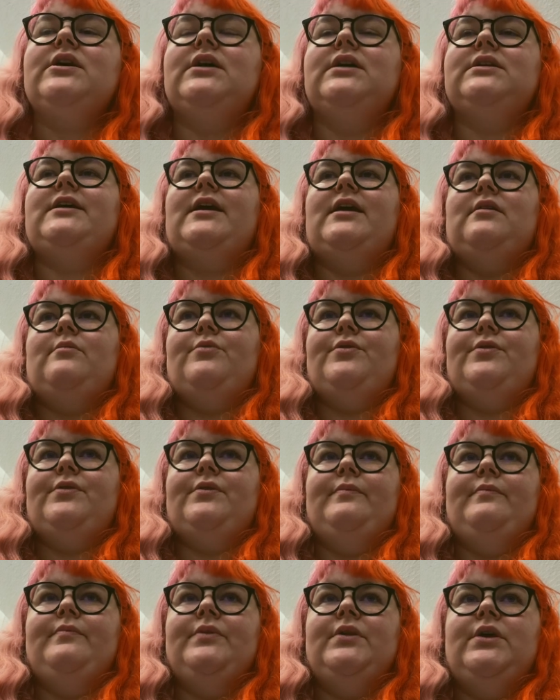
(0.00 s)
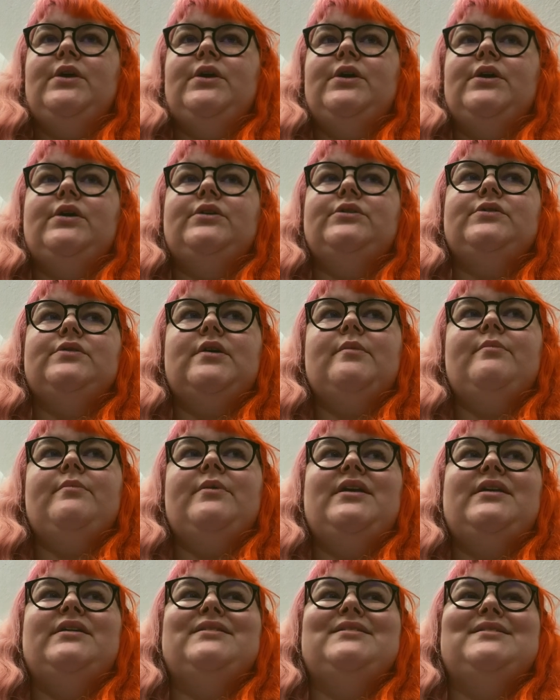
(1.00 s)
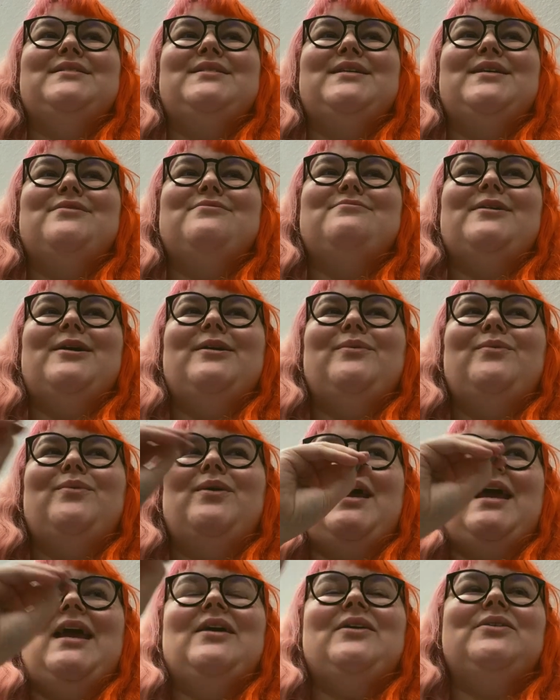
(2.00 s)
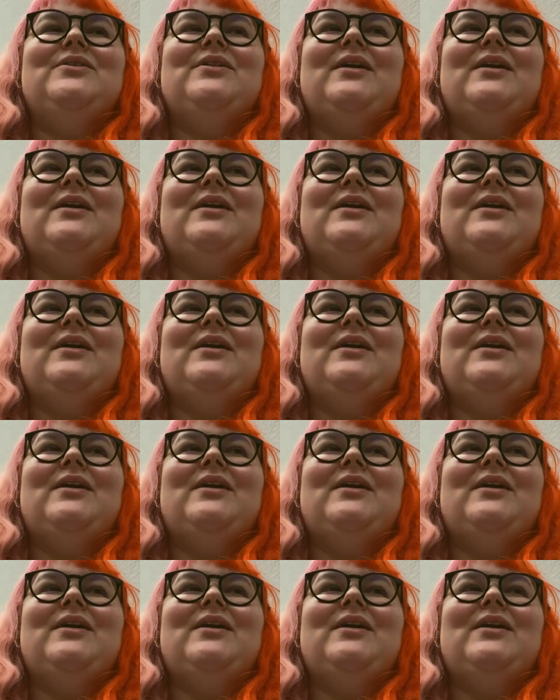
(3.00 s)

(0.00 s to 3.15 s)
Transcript: a table. So that means that no matter what angle